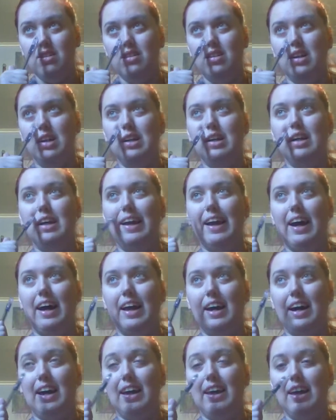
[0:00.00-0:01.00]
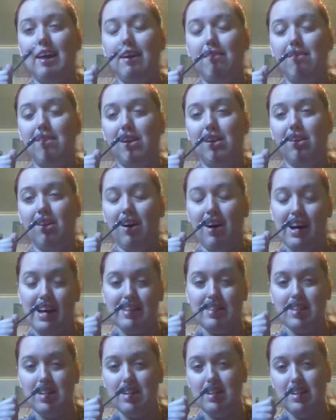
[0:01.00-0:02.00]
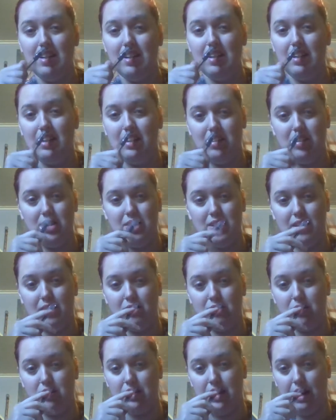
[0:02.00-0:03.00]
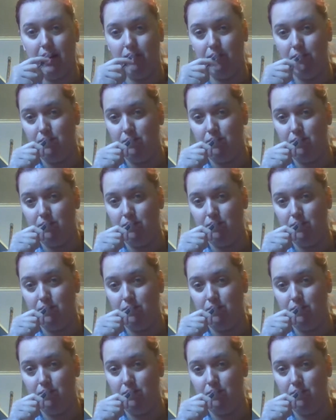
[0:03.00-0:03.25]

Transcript: I have a lot of stickers now.